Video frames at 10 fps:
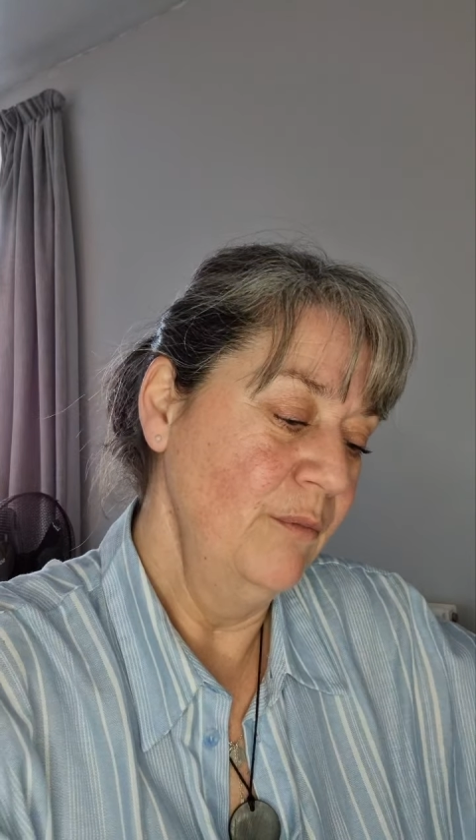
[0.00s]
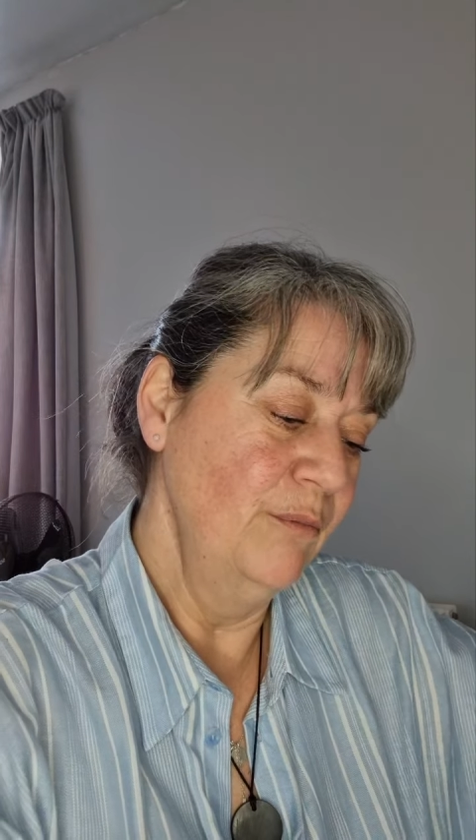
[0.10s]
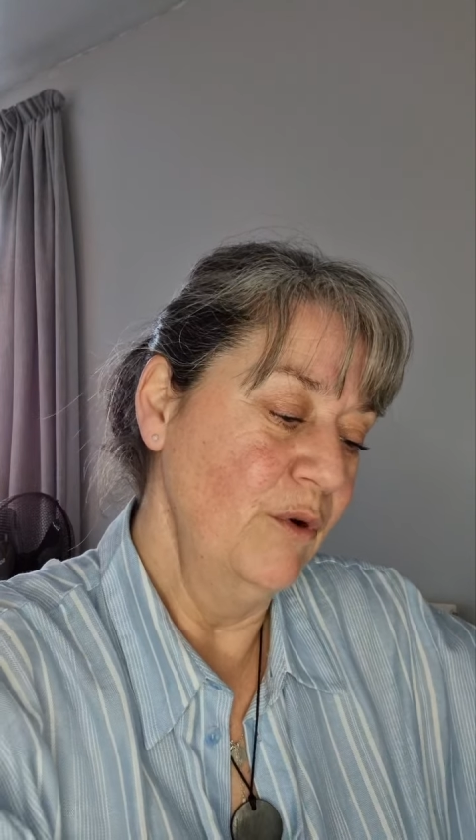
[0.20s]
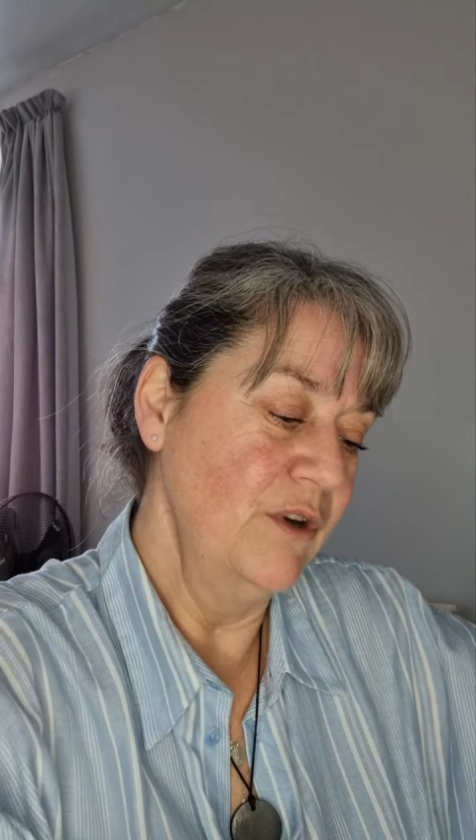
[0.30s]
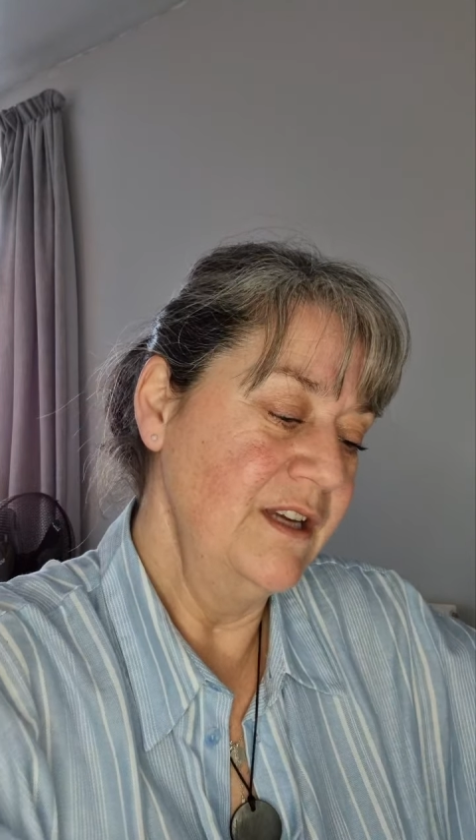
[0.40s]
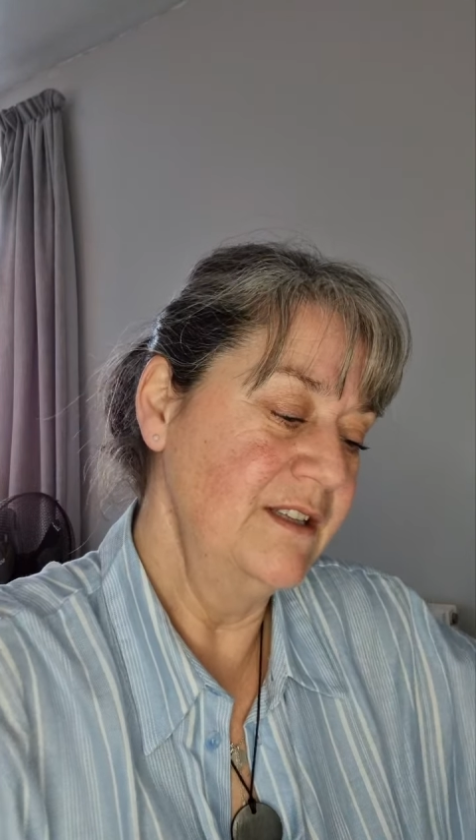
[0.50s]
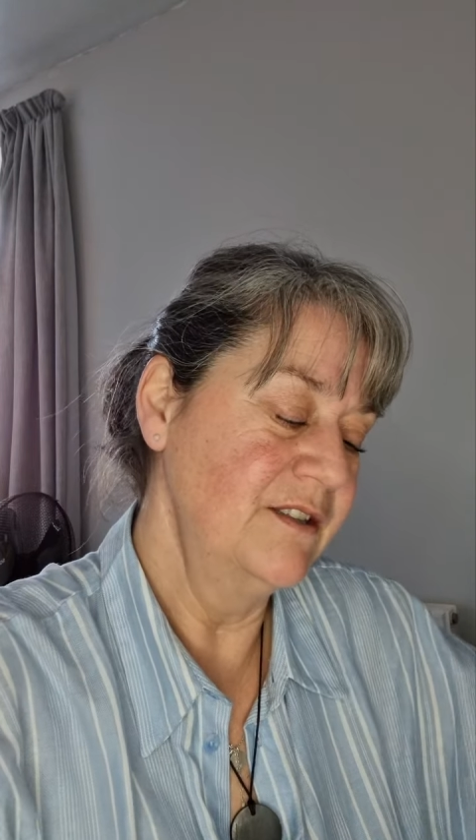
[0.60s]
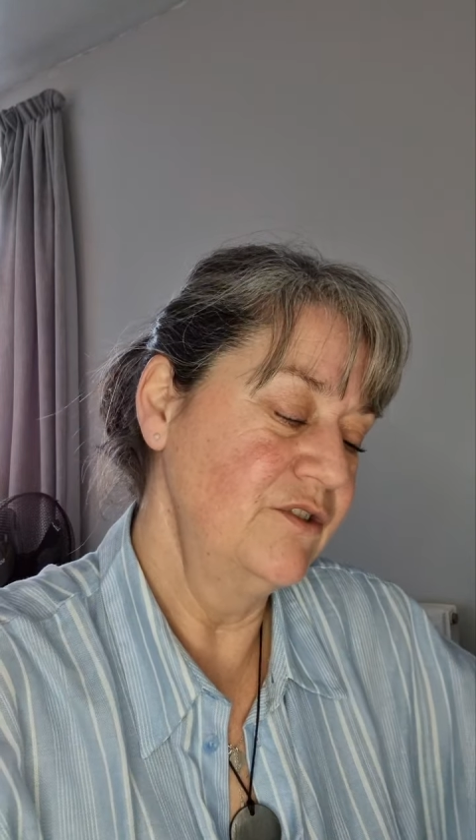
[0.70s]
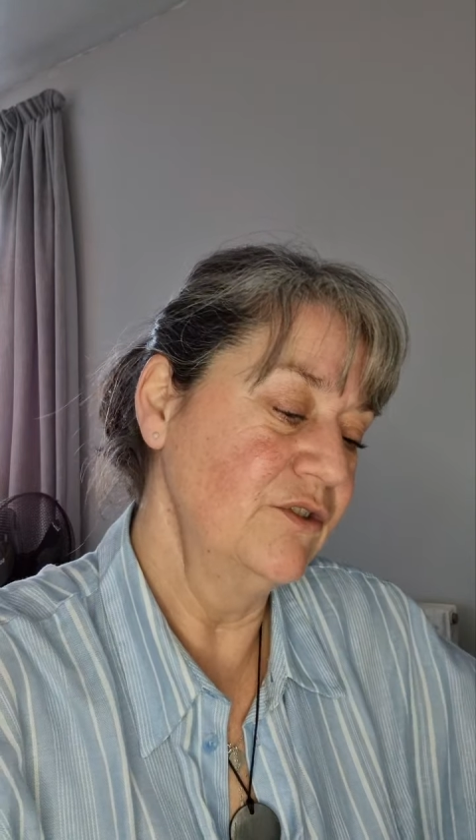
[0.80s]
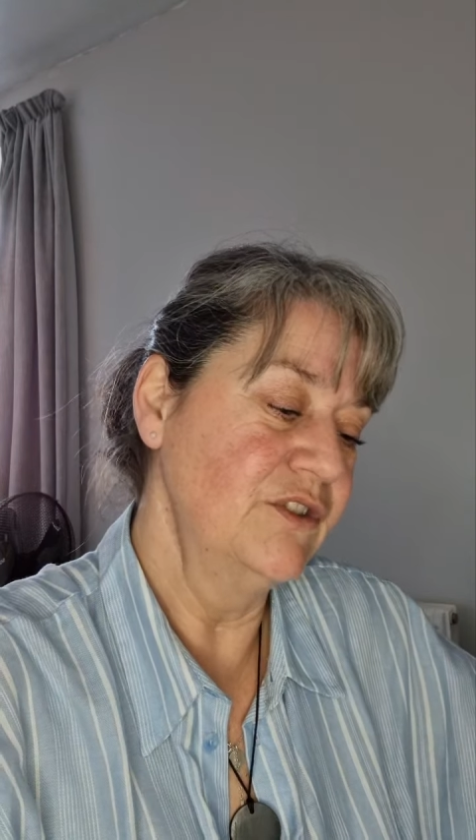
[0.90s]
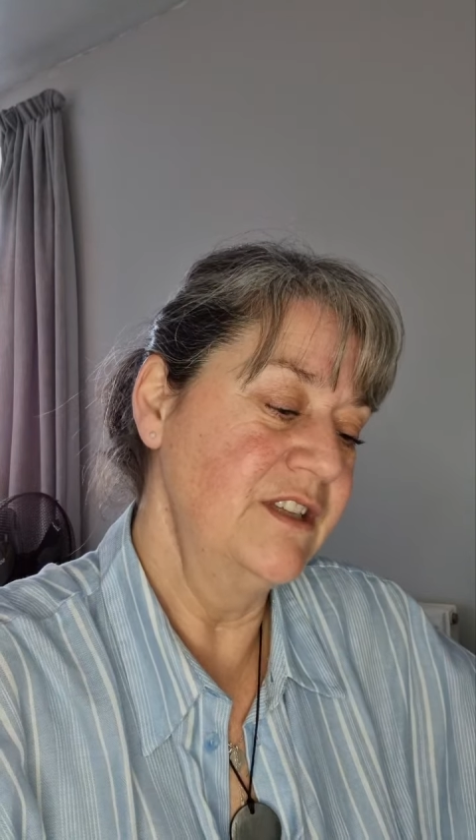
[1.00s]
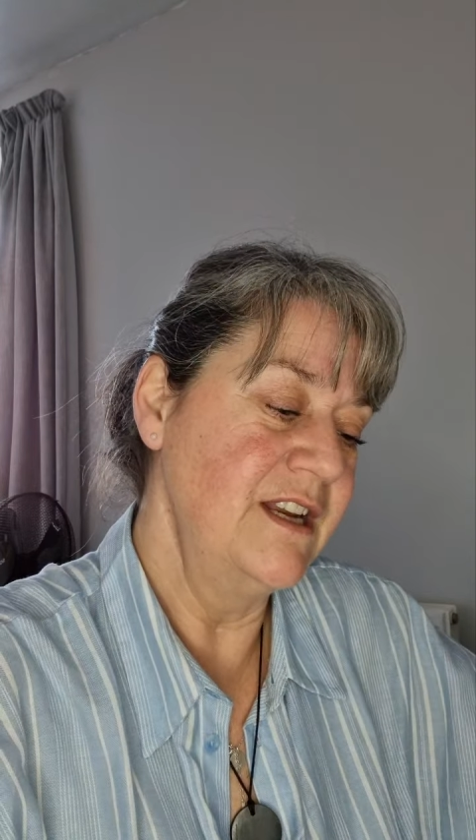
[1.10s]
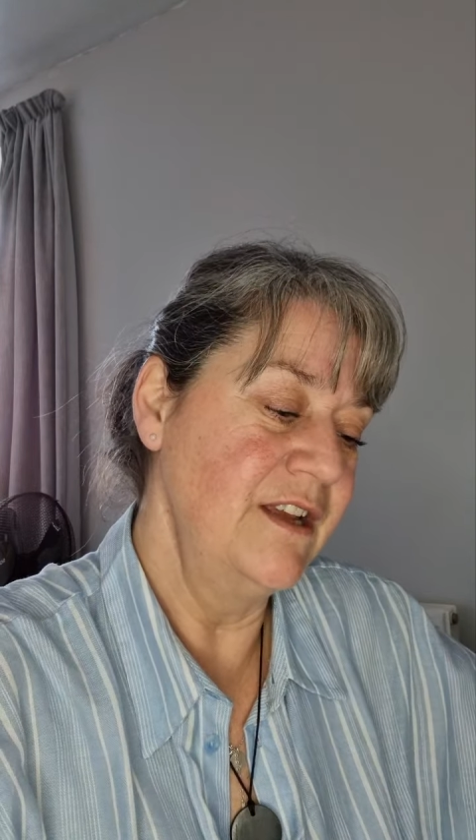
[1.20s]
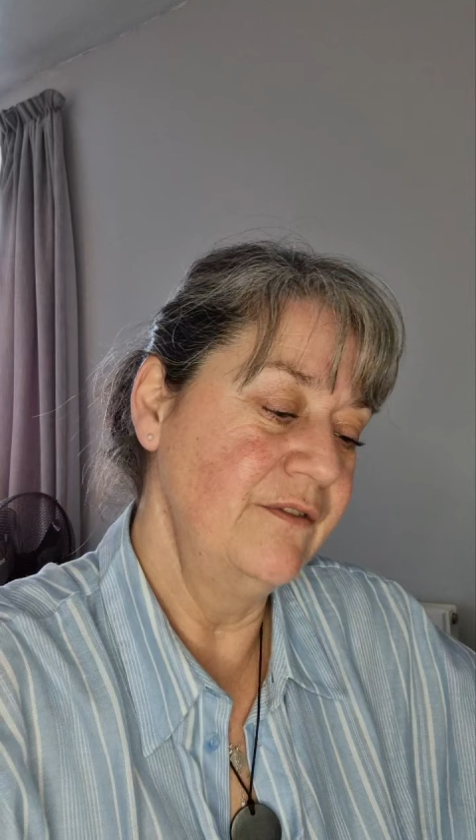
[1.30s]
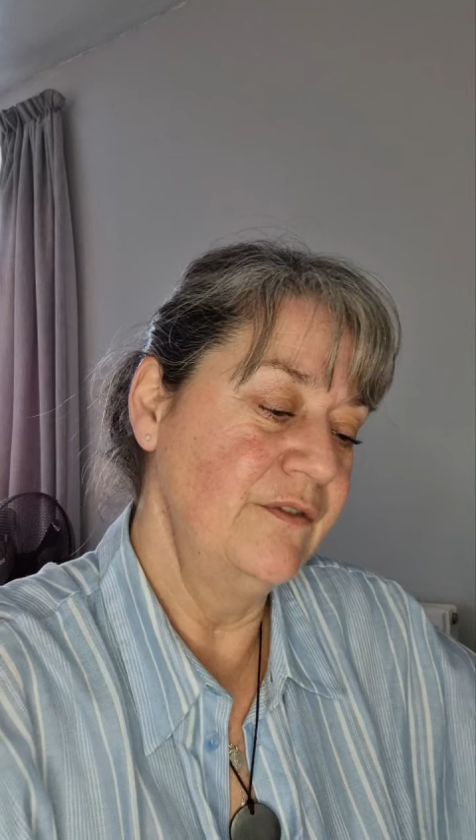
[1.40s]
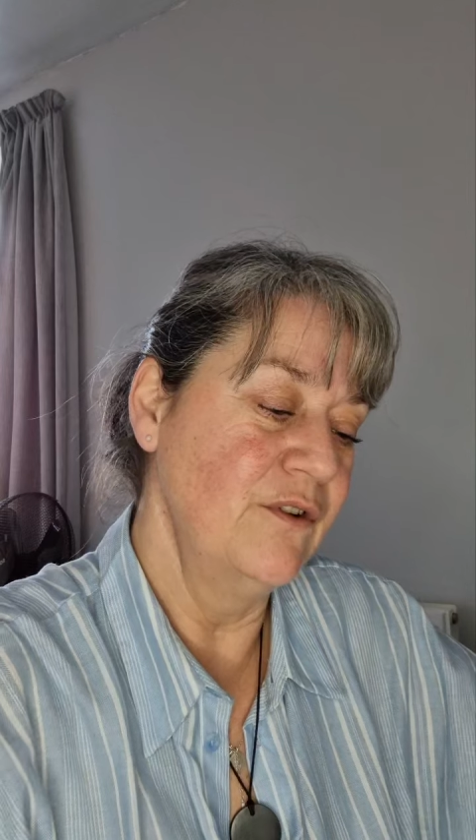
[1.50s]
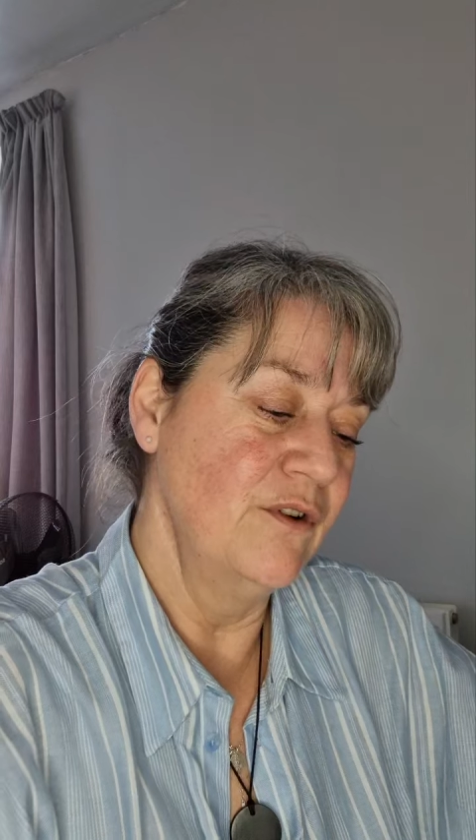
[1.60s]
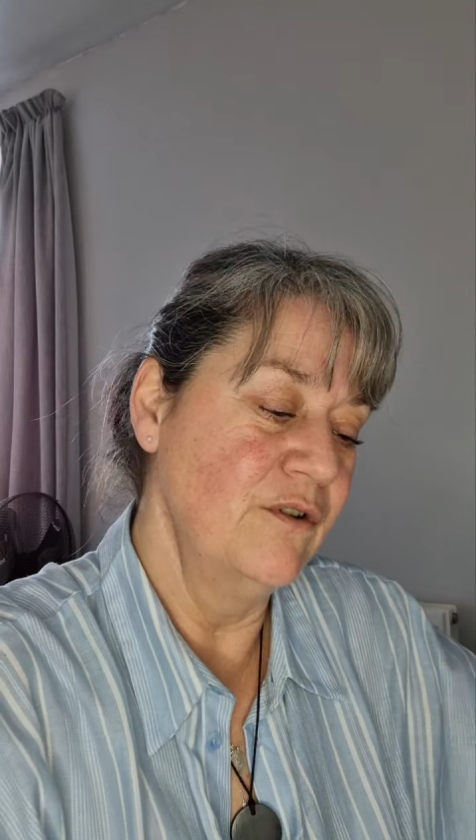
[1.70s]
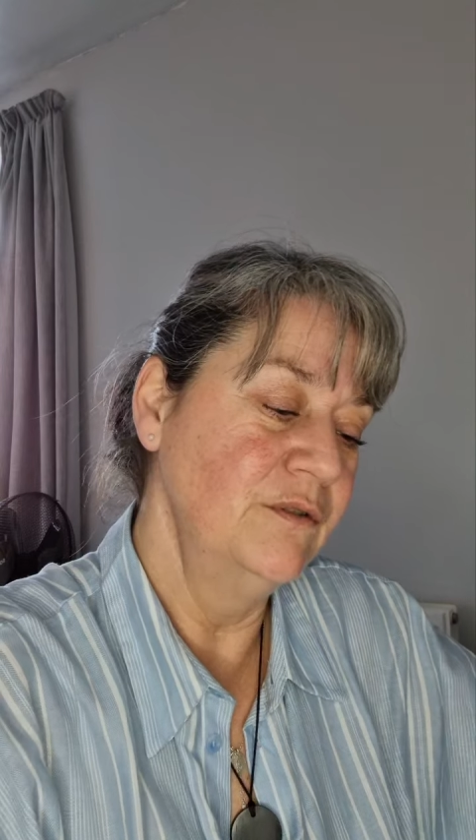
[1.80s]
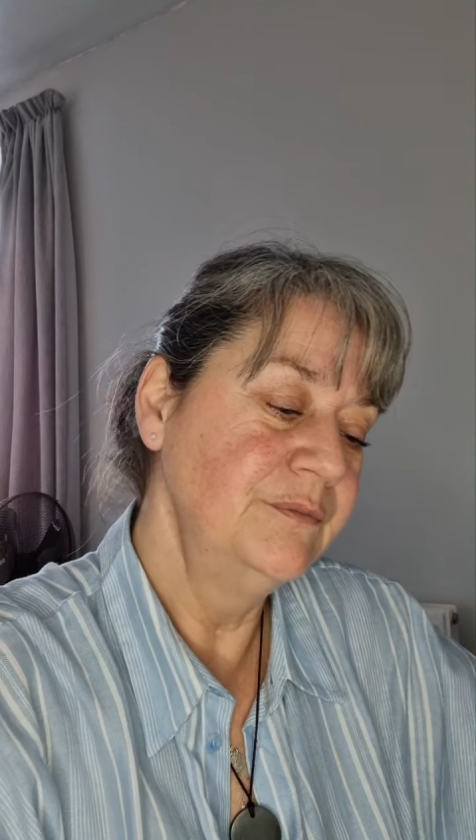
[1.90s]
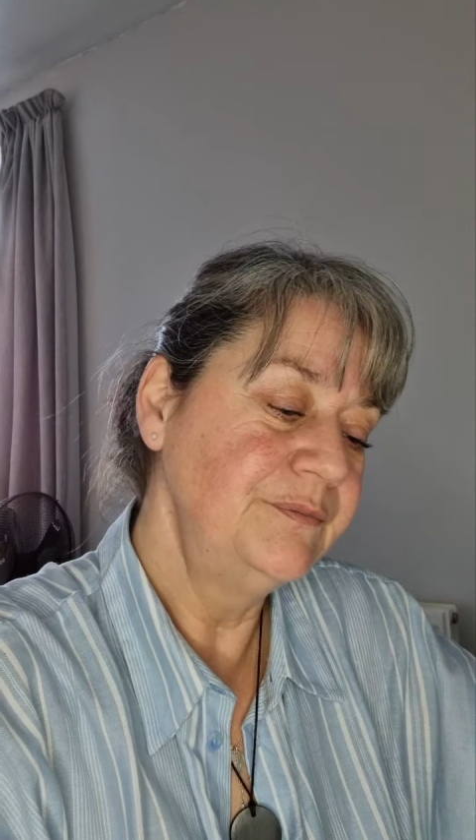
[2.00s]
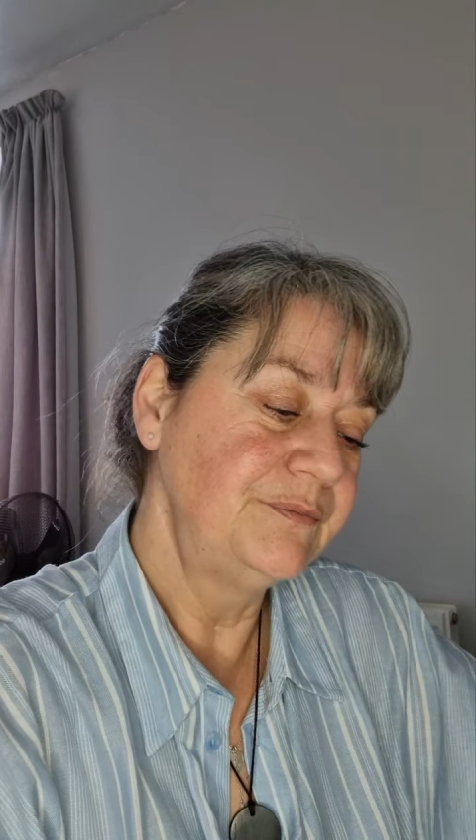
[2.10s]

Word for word: but is just in it for